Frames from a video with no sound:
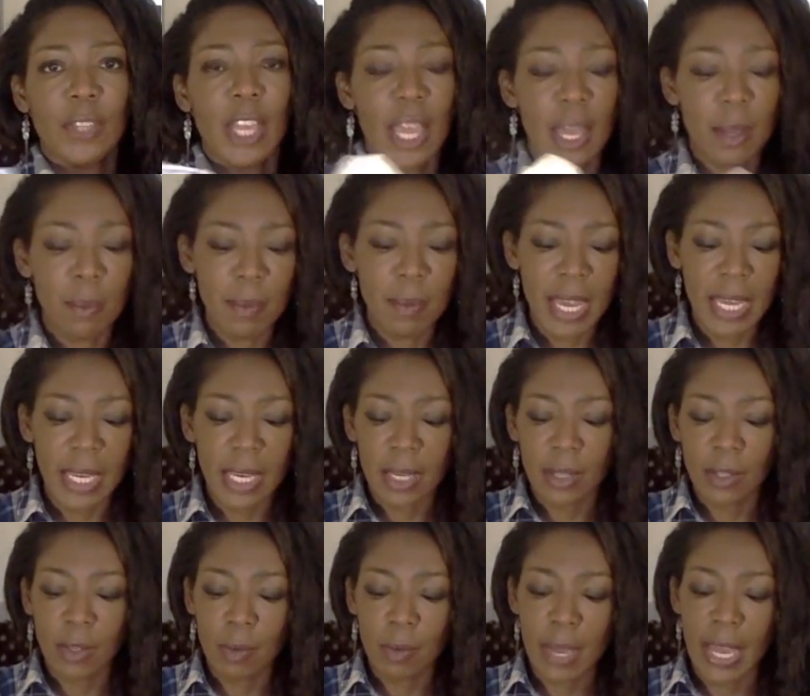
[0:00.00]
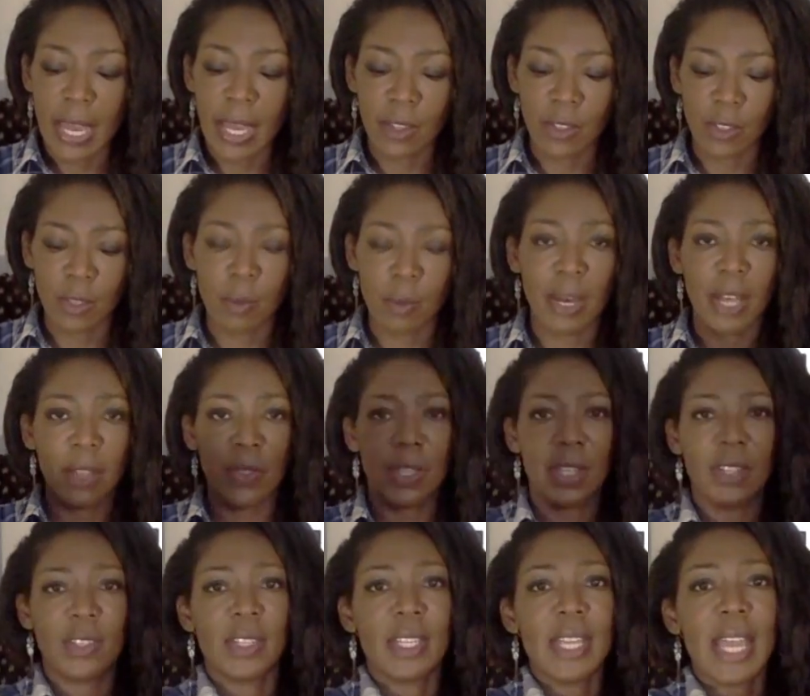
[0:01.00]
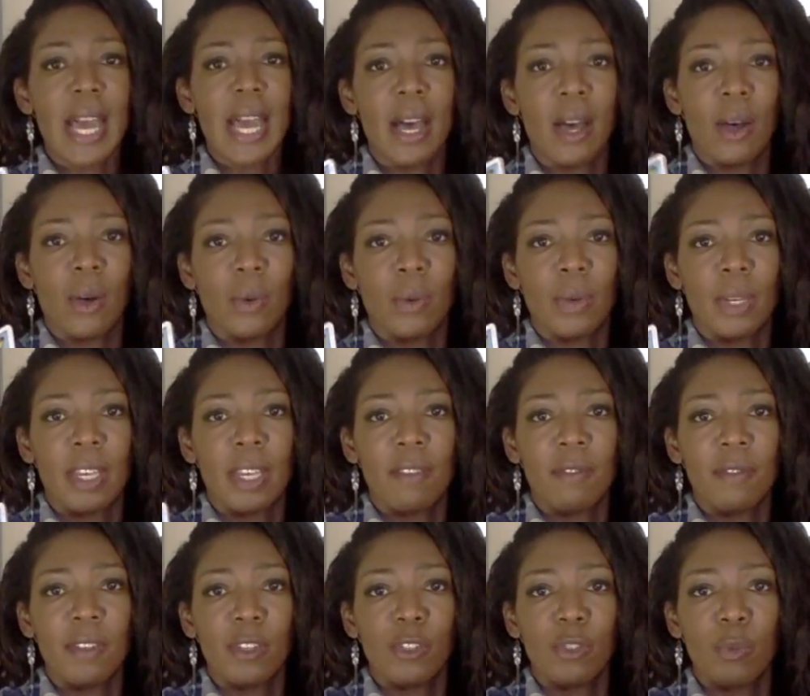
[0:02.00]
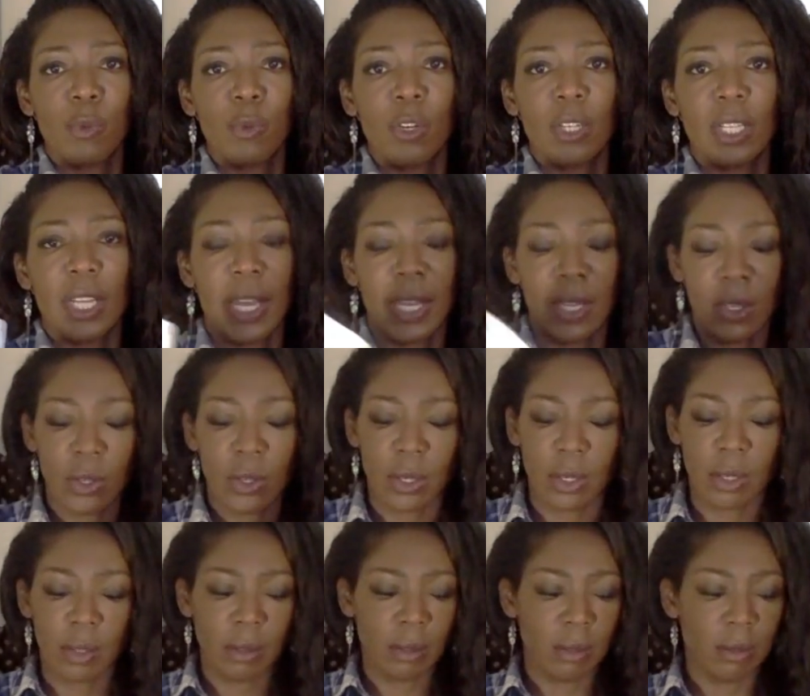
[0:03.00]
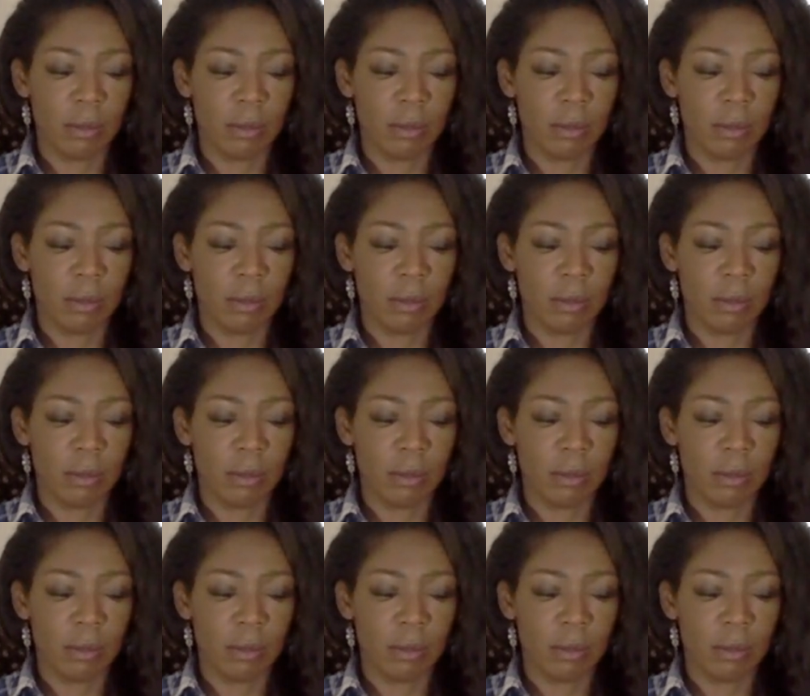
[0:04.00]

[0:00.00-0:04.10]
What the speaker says: and making demands about this now. It feels more like you're